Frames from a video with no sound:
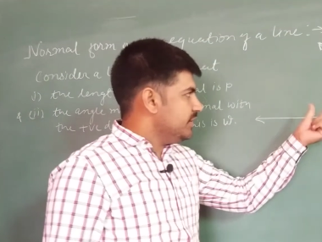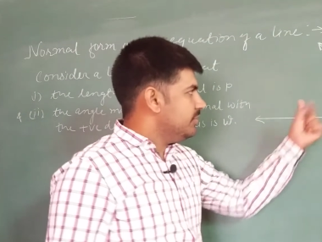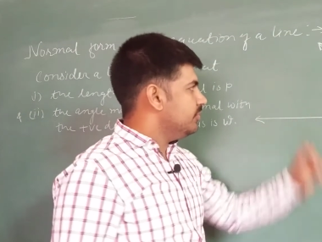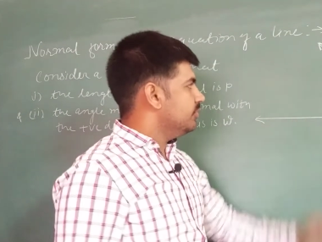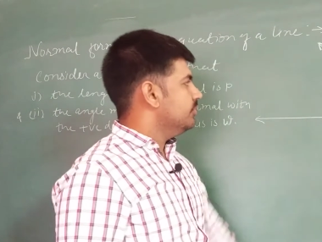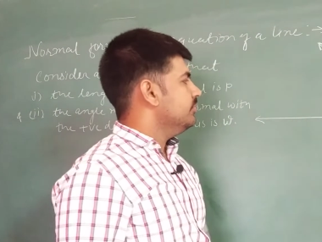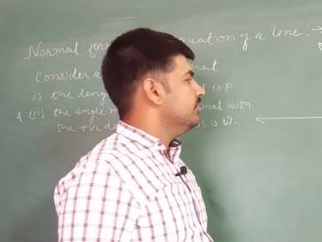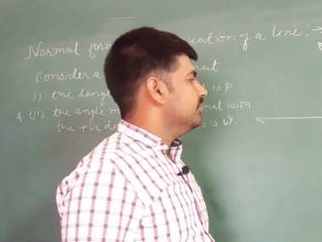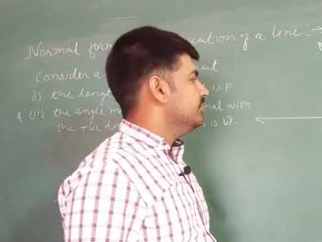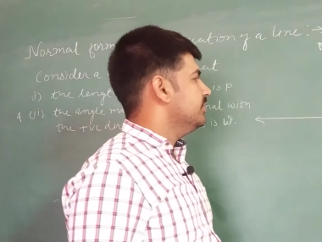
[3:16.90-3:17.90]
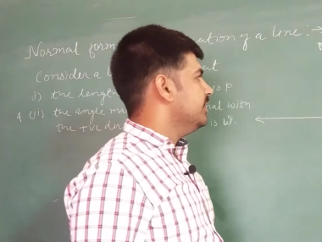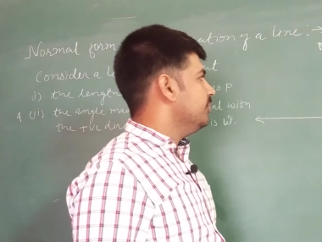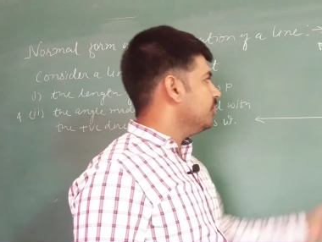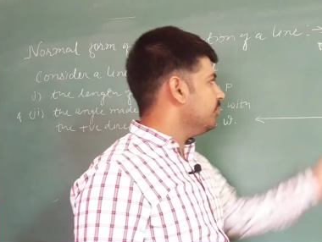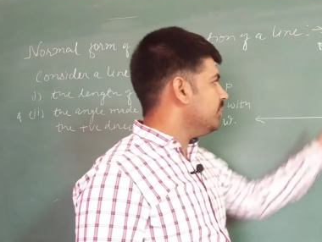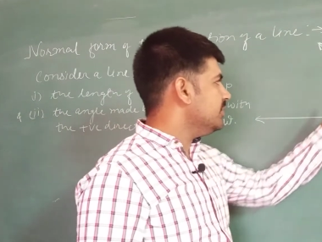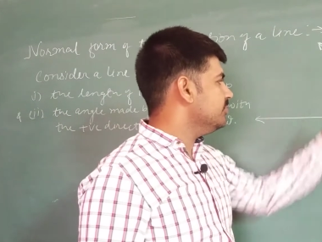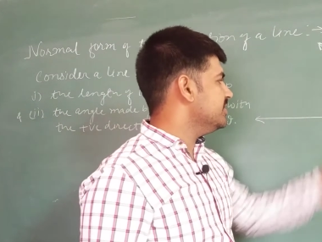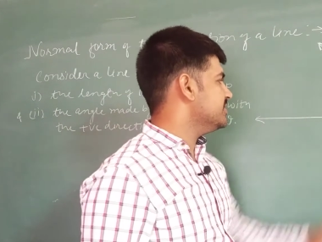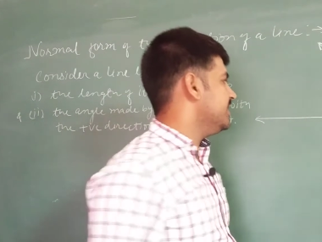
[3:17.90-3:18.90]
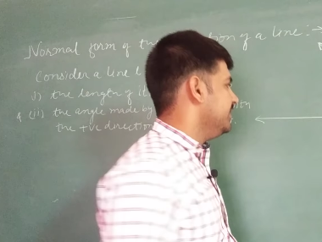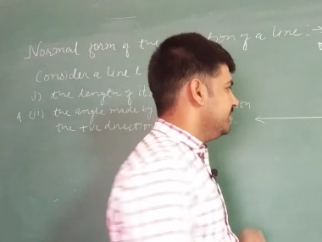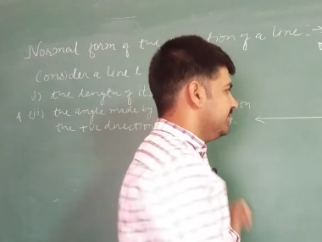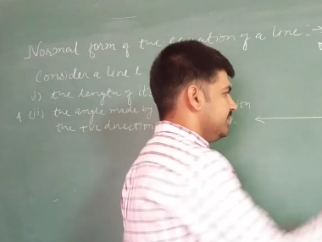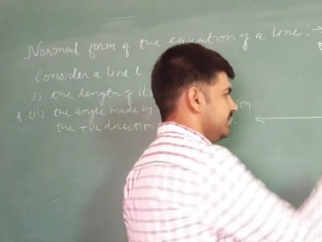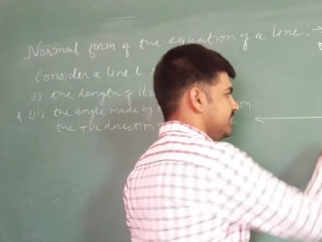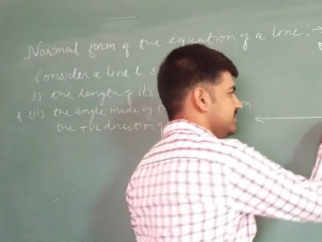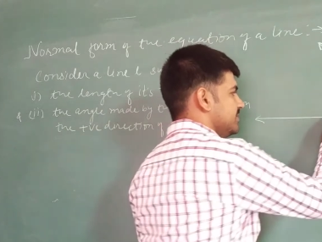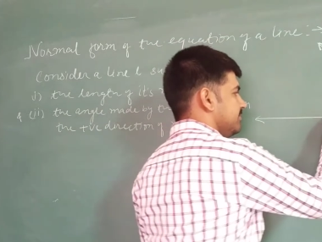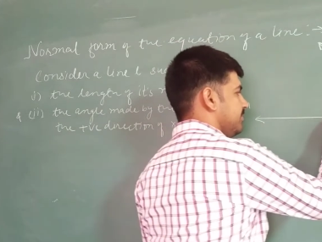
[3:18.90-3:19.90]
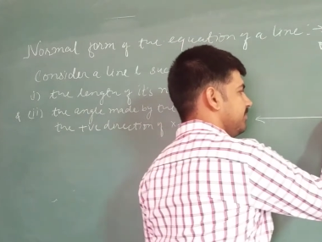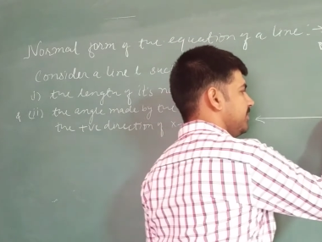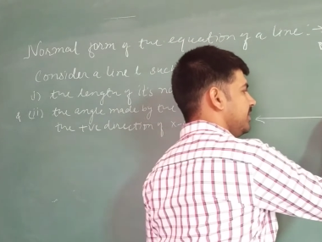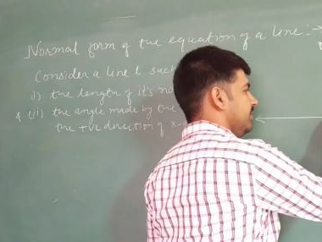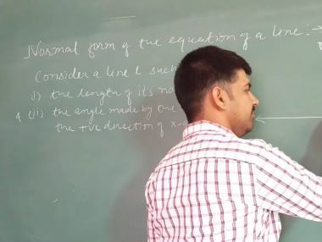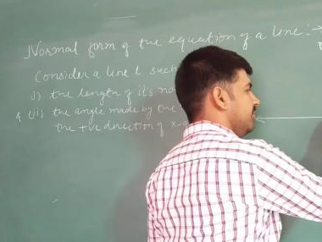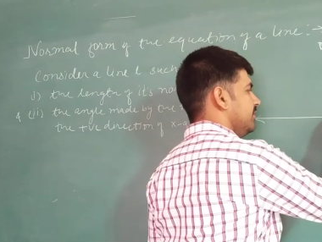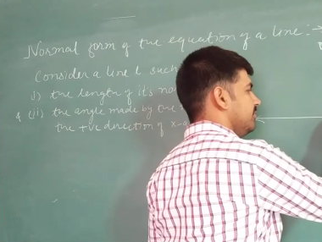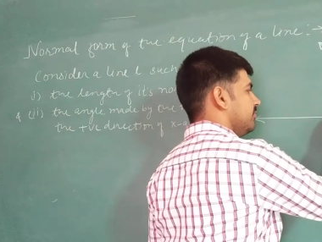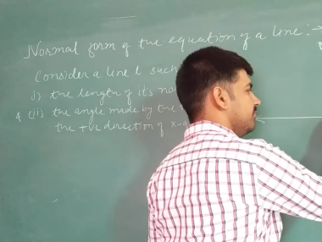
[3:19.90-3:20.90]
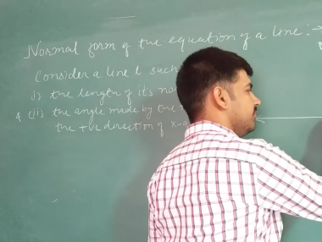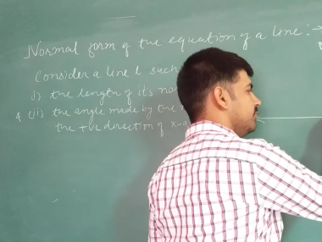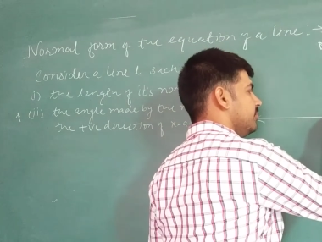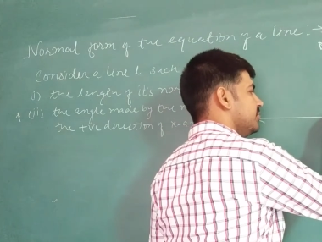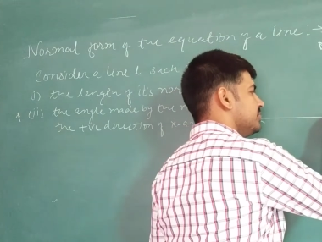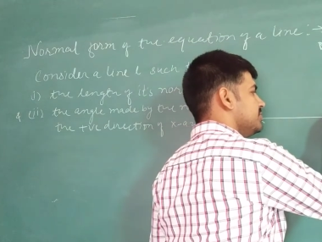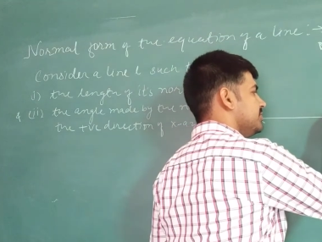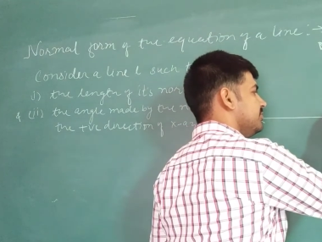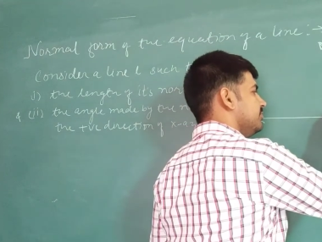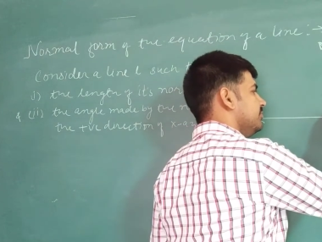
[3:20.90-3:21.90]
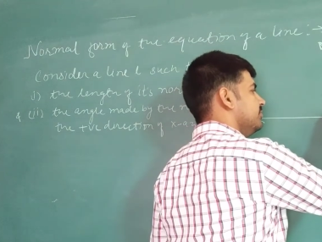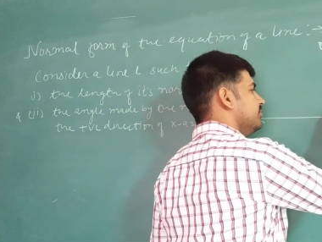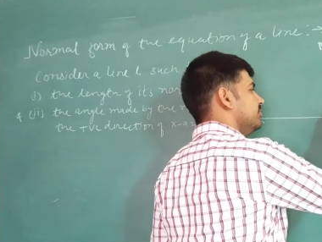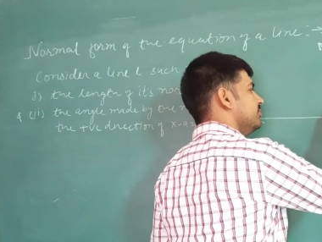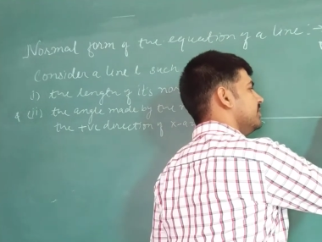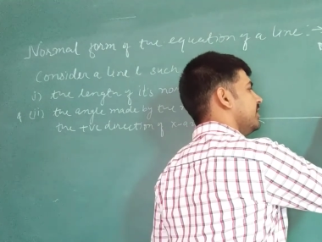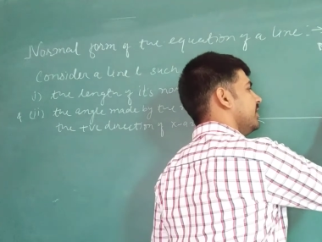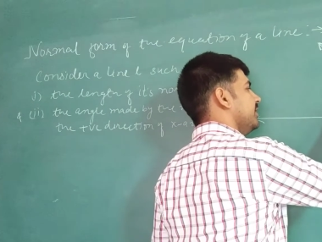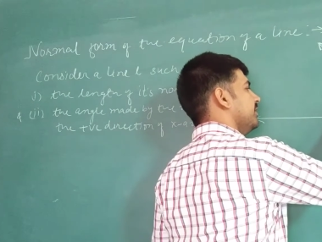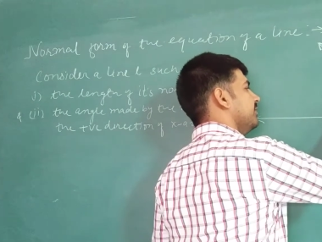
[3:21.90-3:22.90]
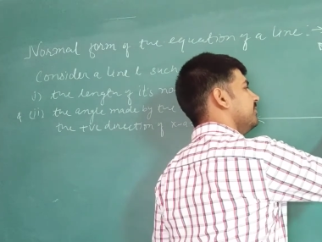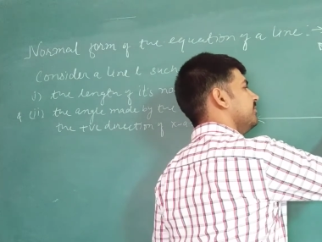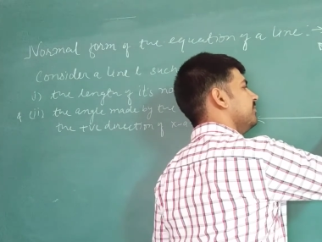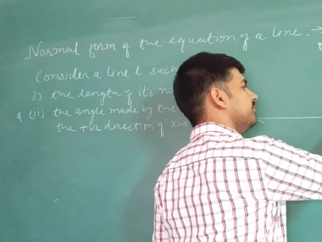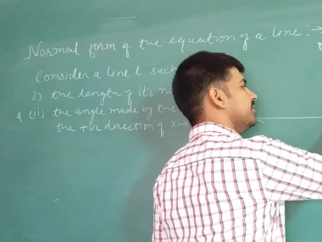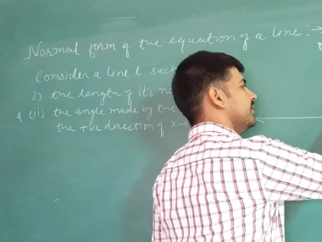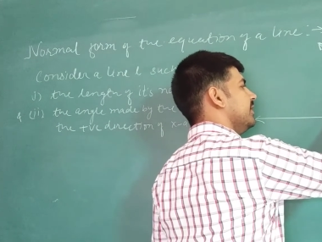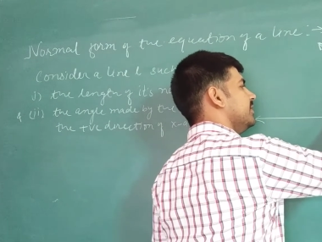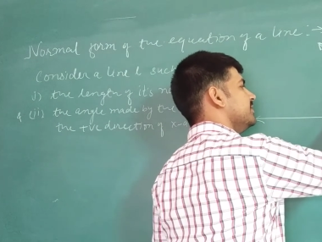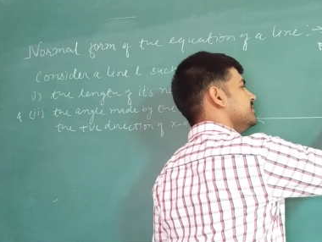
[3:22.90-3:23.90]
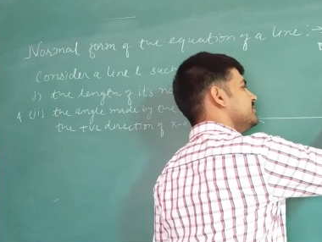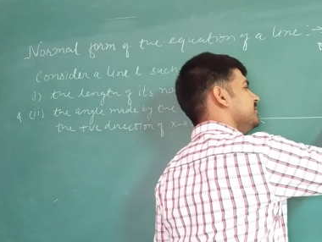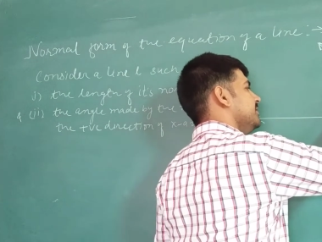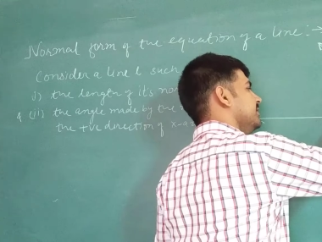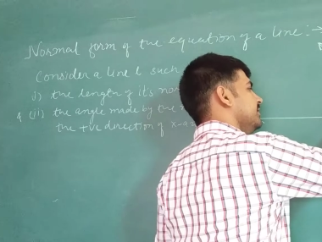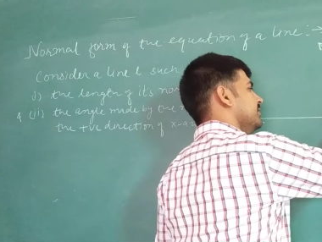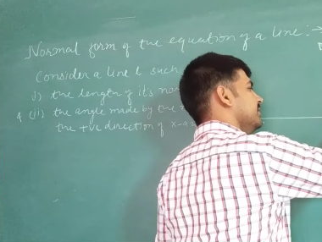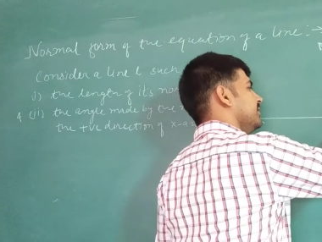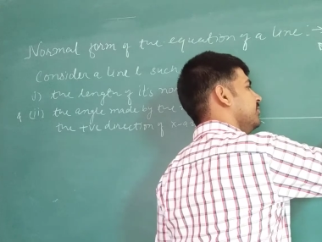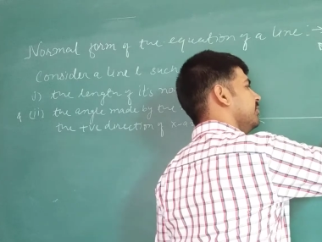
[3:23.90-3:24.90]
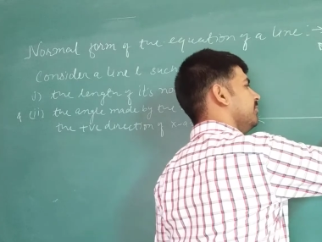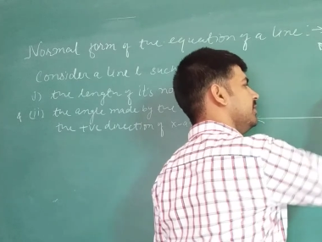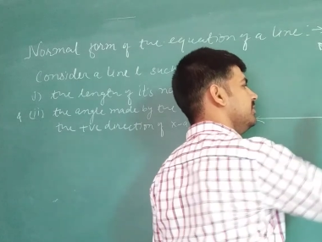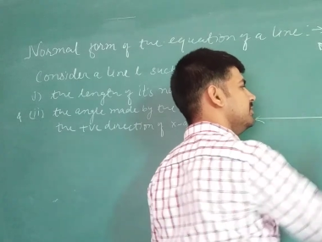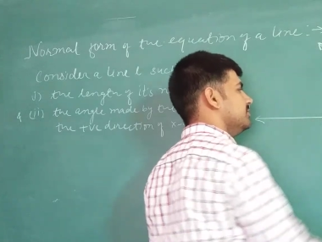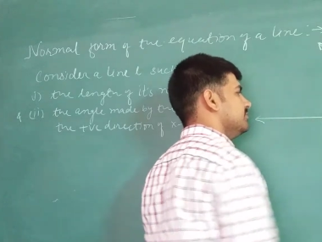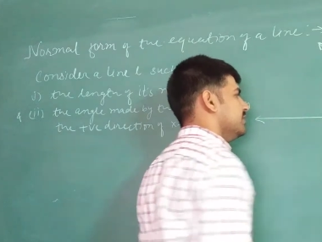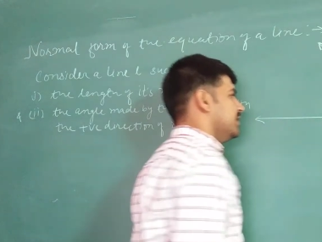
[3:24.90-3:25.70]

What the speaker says: draw the normal to this line, that is perpendicular drawn from origin to the line, let this be the normal to the